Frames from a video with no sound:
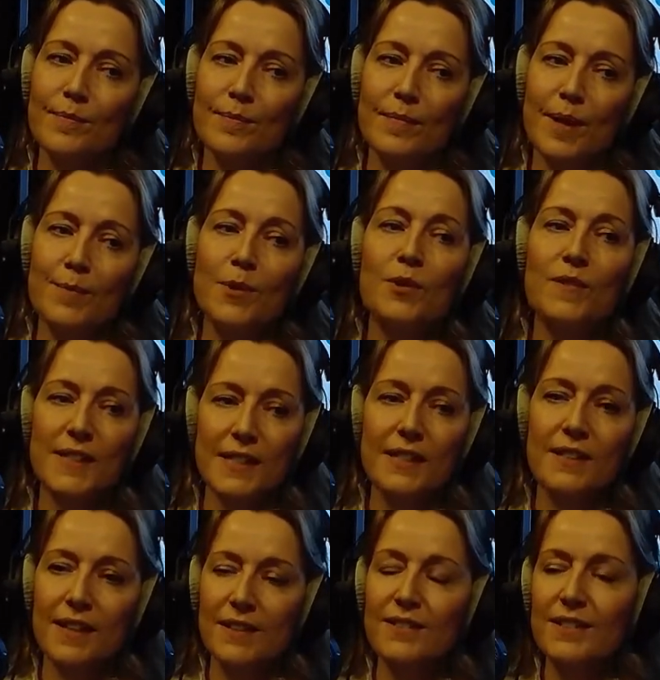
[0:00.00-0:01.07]
I mean, obviously
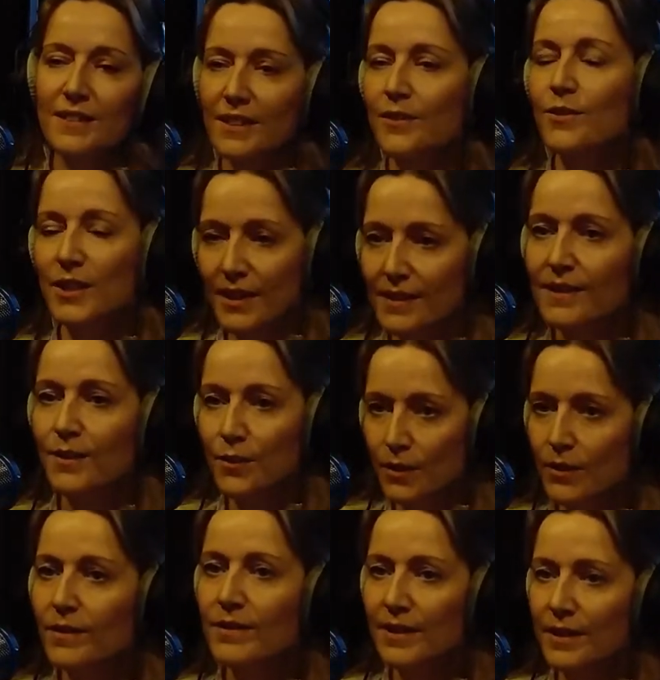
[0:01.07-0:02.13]
you're there as the general counsel, you
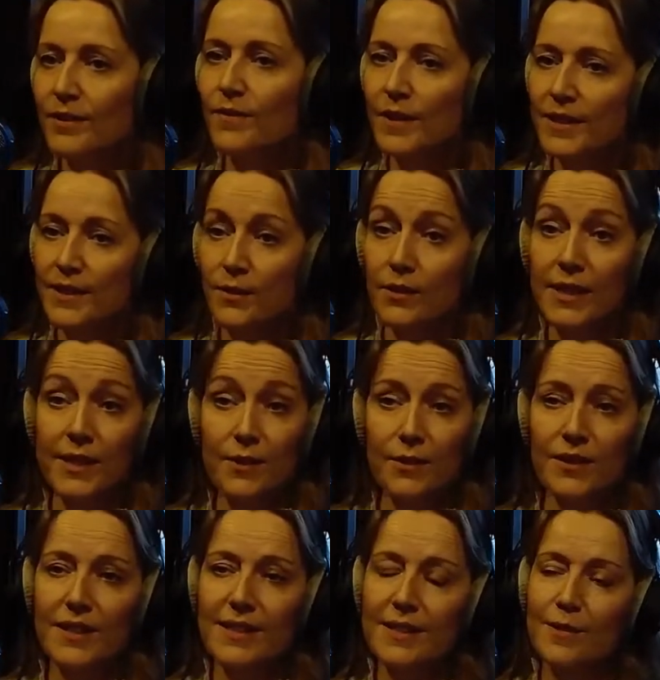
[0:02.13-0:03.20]
are, advising on legal
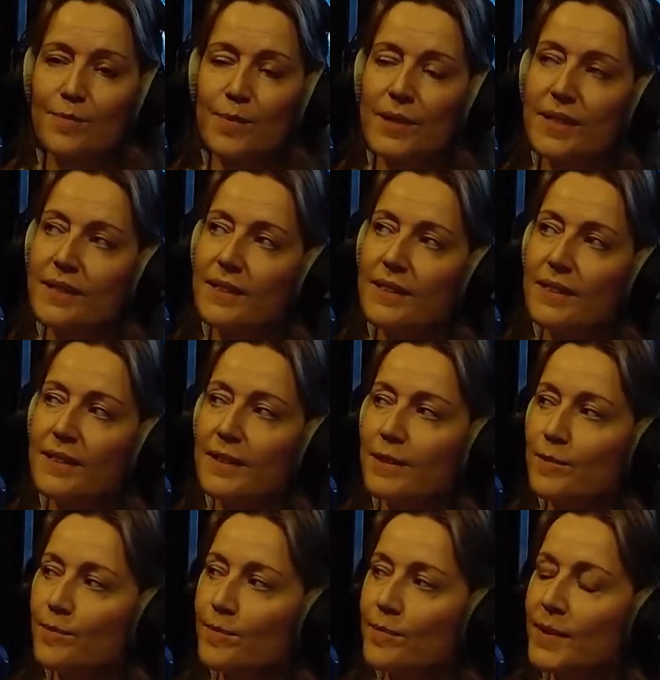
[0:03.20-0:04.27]
risk, but
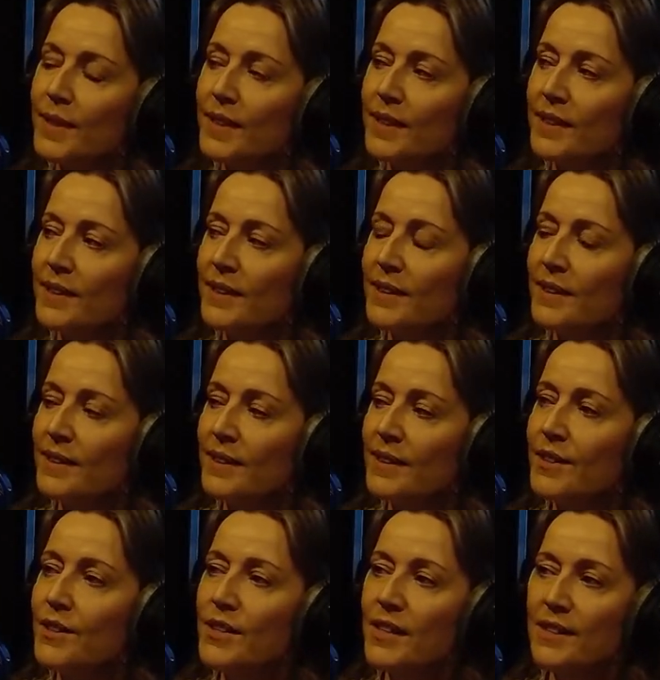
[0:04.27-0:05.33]

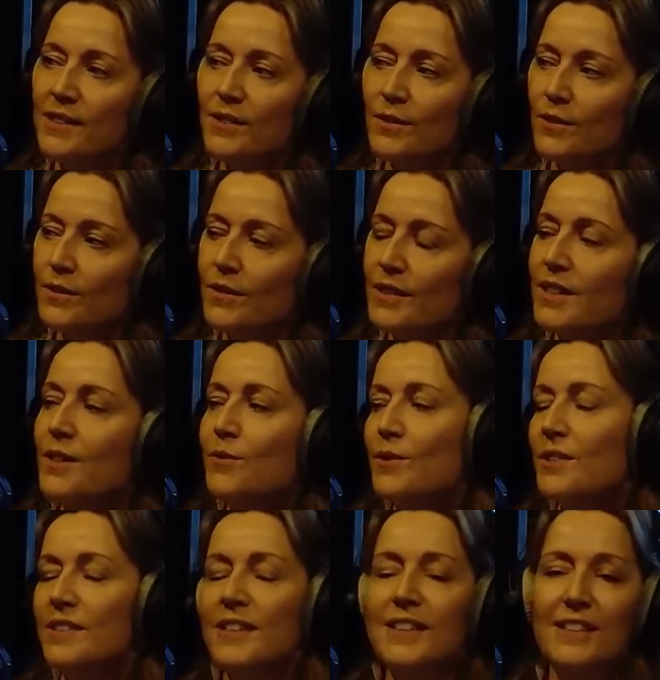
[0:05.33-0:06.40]
that's not, you don't
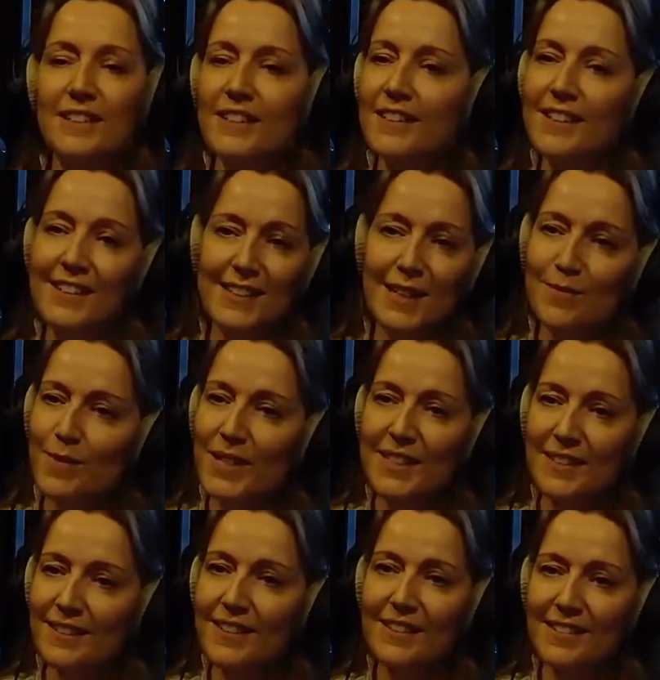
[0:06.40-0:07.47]
want to sit in an exec
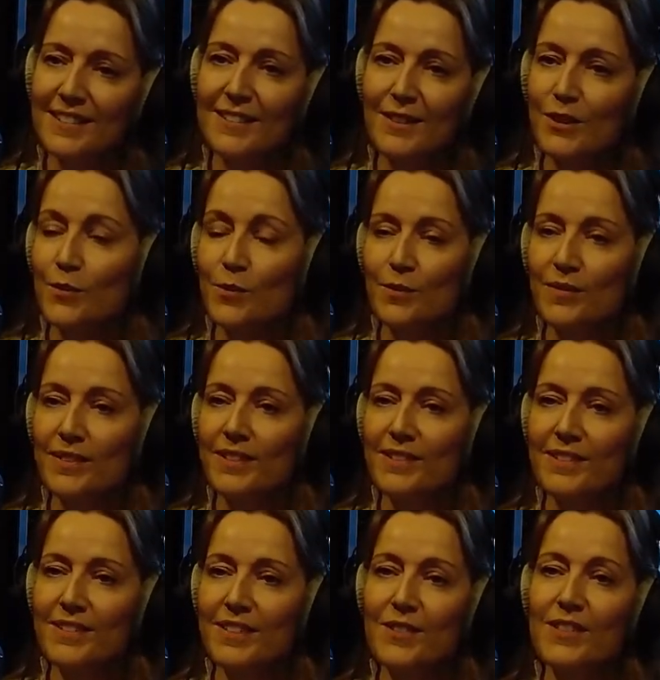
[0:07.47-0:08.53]
meeting that's, you
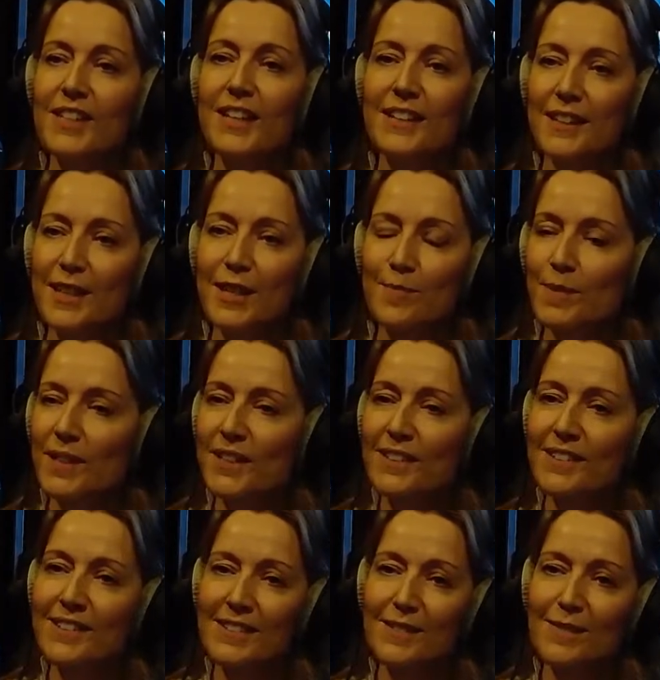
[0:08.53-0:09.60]
don't say anything
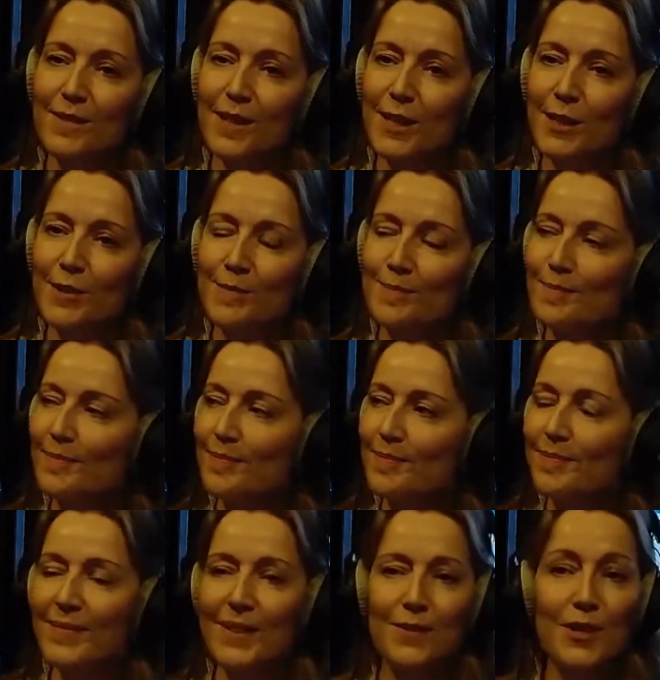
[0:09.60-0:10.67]
because
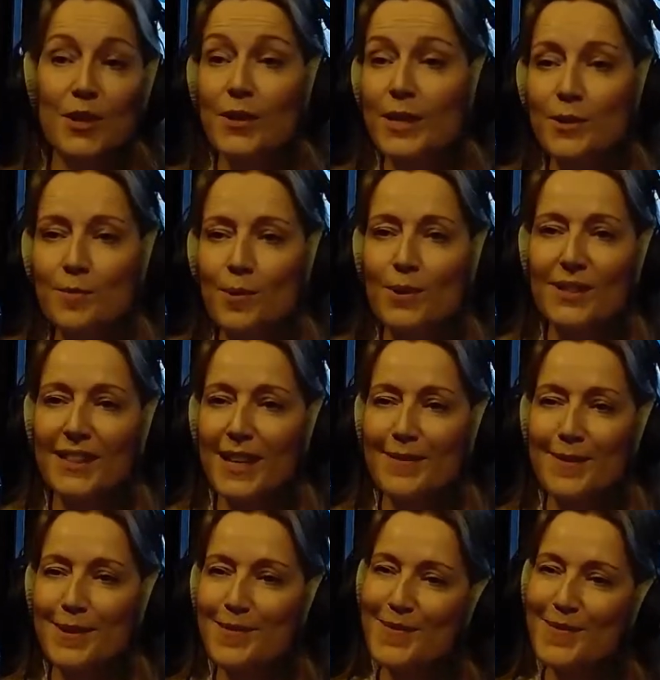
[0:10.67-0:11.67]
there were no legal points came up.